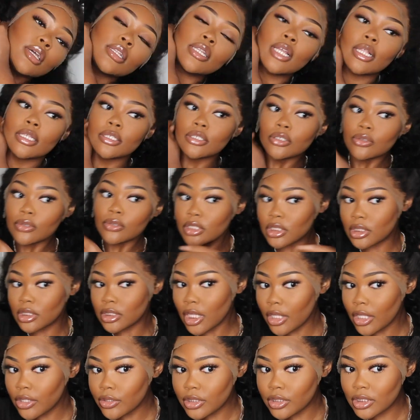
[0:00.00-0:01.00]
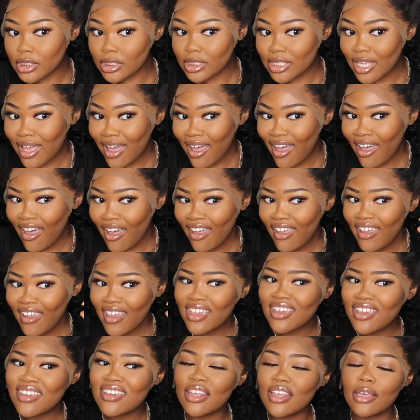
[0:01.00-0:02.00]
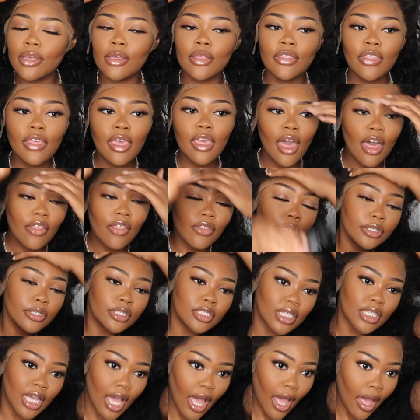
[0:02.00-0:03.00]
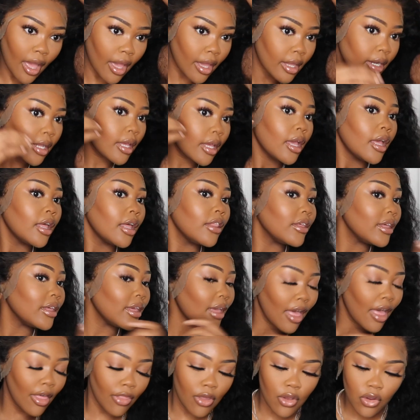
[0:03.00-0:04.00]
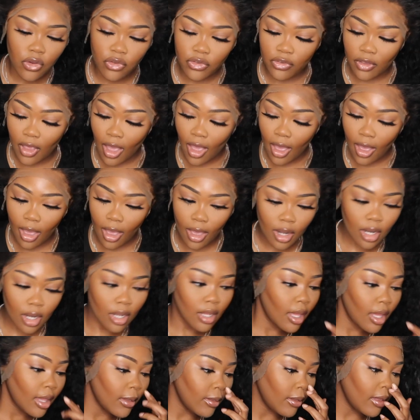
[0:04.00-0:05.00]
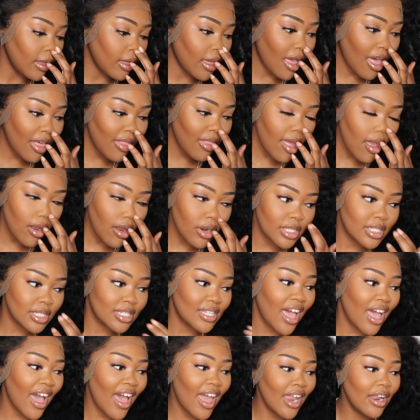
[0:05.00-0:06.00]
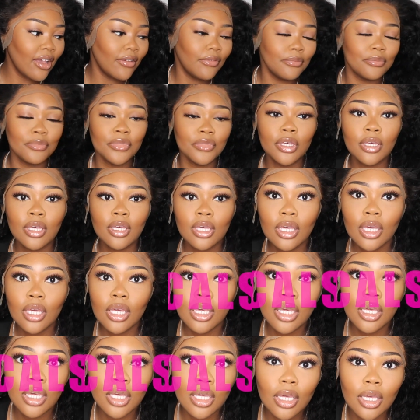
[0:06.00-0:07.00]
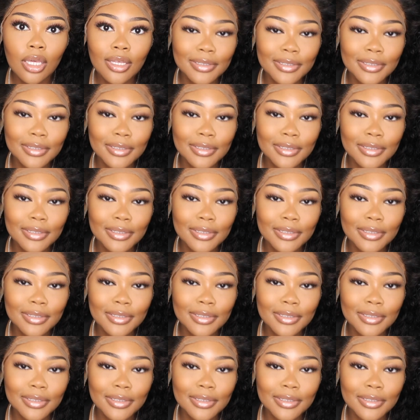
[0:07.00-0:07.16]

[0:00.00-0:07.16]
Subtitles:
Now let's do this other side, the other side, the other side, the other side of me.